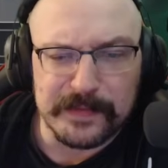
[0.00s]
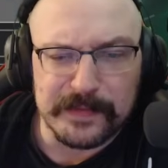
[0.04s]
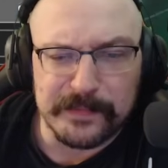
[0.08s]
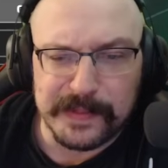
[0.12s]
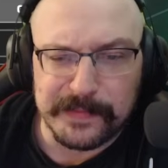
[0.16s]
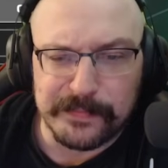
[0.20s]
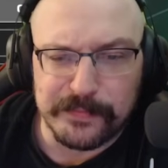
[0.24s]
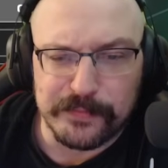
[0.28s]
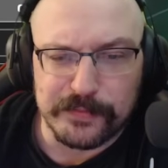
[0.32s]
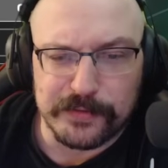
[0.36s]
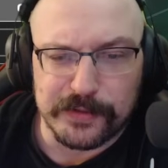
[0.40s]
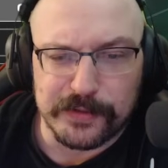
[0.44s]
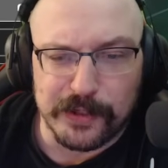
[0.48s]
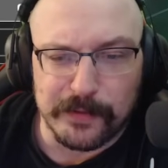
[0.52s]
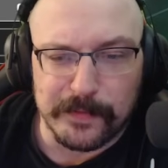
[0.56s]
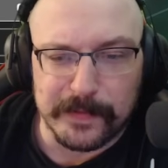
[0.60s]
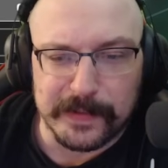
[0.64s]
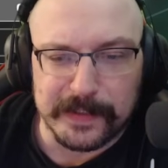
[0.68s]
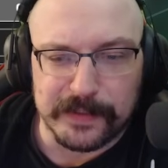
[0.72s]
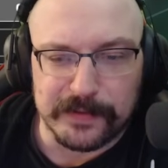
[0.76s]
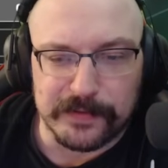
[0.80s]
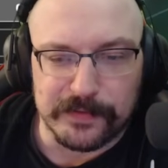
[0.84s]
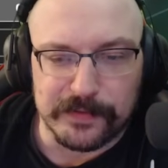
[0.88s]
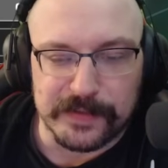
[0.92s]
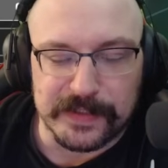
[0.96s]
people going
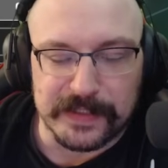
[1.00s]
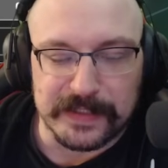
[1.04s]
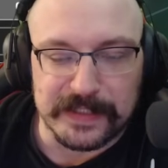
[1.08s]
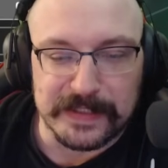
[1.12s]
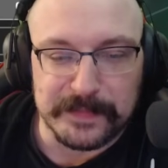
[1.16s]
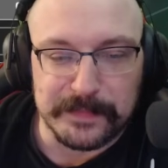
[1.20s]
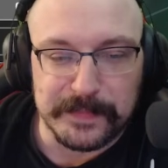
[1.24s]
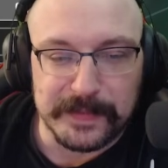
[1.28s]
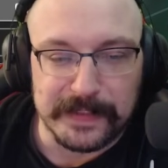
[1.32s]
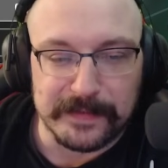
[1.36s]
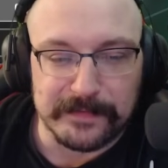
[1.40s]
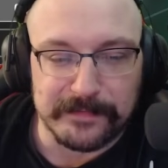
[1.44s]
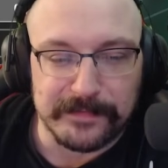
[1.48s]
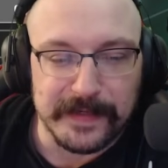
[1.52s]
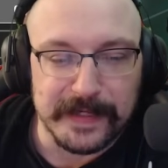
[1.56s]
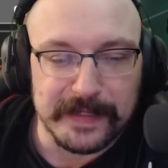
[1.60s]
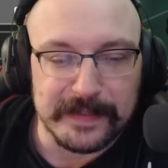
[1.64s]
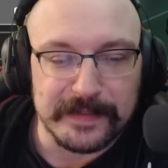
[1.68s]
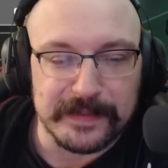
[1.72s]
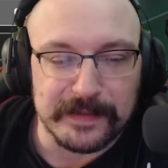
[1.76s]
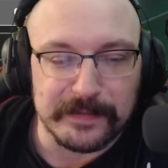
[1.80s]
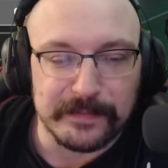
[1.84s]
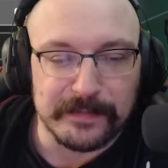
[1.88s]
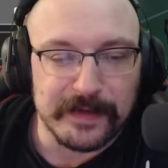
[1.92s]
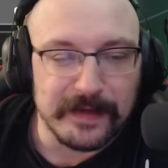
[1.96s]
and using Speed
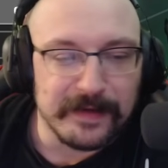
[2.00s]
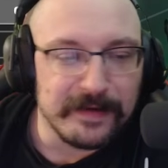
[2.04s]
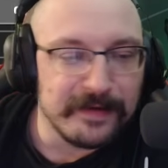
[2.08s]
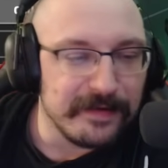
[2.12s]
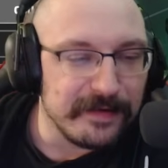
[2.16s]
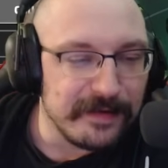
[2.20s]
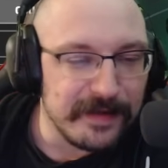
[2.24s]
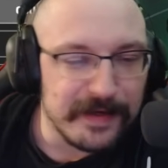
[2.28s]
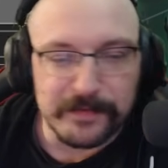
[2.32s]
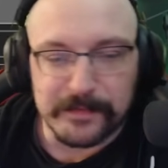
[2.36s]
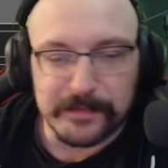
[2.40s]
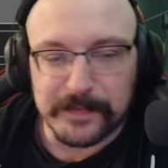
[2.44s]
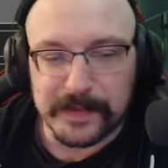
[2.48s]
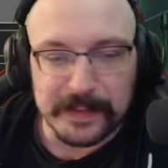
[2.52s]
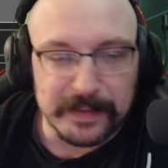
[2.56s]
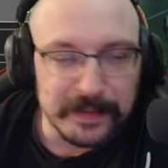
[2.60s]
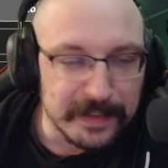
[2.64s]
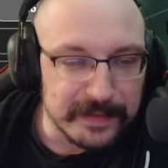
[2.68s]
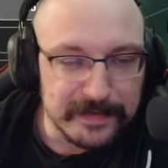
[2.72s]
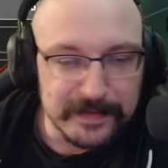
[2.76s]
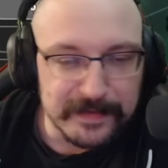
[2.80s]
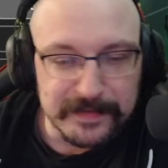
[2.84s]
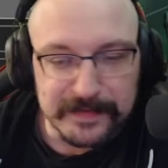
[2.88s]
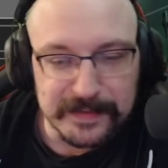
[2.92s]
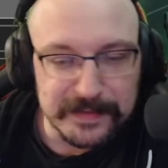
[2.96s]
Phantom. I don't really
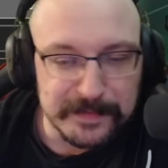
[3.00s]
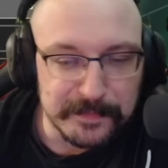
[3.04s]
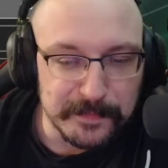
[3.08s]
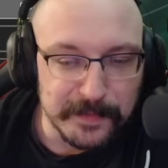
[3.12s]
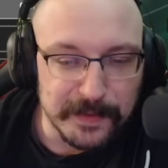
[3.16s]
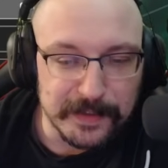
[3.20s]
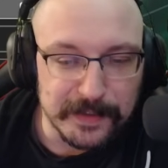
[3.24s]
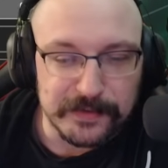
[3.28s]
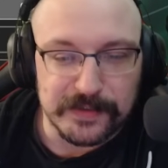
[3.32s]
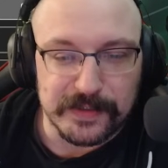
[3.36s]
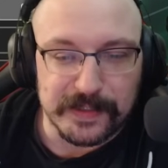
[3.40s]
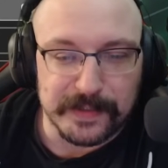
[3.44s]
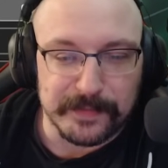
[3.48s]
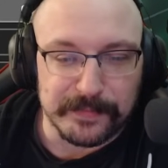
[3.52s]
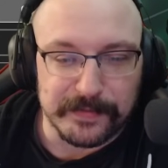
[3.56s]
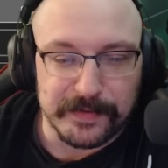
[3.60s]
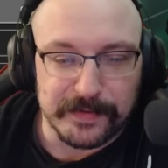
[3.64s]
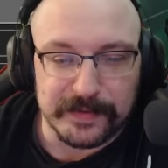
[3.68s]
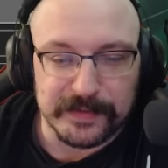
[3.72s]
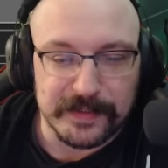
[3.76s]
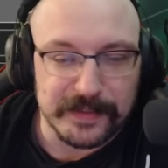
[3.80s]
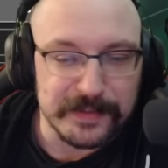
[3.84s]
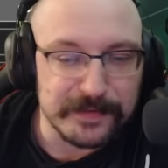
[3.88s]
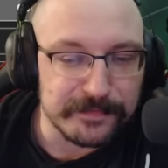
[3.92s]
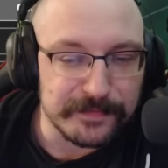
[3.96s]
like this as much and
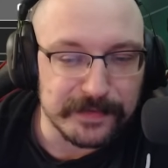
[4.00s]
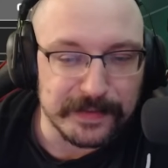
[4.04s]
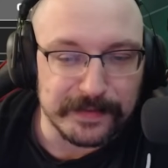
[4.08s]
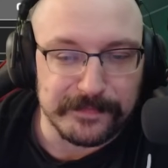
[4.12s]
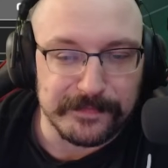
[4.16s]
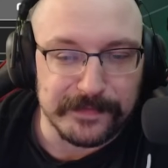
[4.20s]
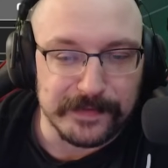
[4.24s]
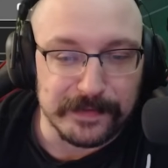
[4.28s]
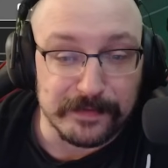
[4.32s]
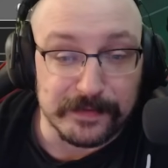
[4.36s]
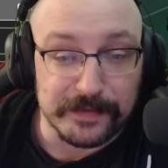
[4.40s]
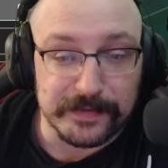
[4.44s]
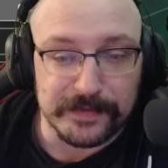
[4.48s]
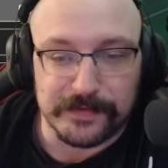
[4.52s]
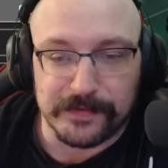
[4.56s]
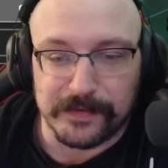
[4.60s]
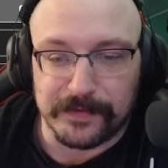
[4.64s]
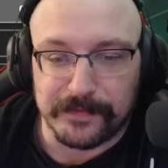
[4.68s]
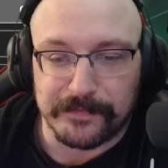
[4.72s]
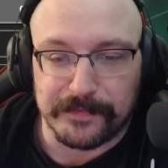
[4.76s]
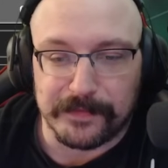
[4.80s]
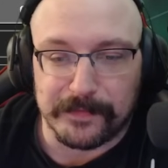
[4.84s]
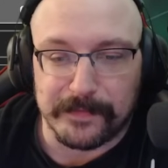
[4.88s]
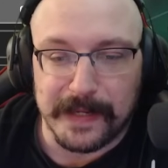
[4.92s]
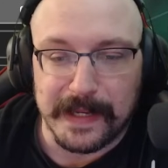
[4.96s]
doesn't really feel as
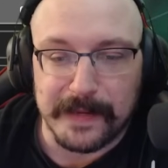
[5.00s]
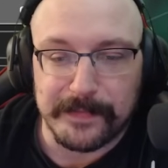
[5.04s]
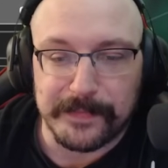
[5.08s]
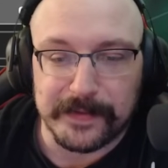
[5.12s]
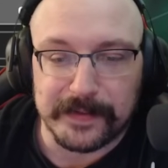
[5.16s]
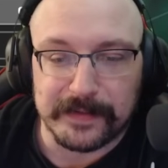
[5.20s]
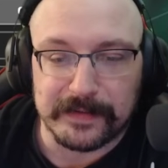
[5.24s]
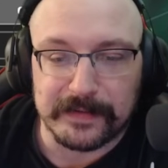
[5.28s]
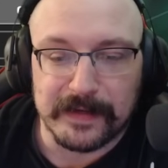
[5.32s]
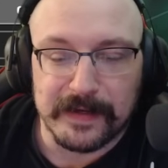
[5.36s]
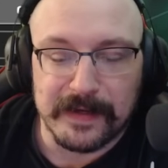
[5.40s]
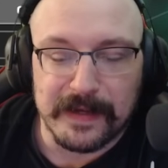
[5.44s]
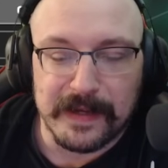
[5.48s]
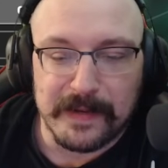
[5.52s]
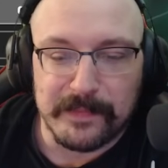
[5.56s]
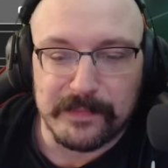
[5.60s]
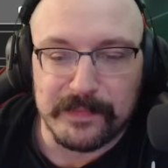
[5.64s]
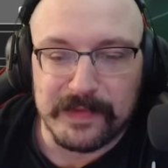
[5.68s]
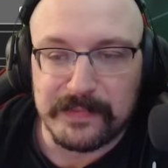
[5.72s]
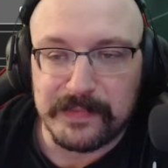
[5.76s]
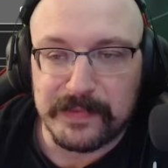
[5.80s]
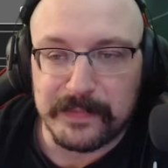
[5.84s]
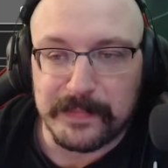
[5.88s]
good for mapping. Maybe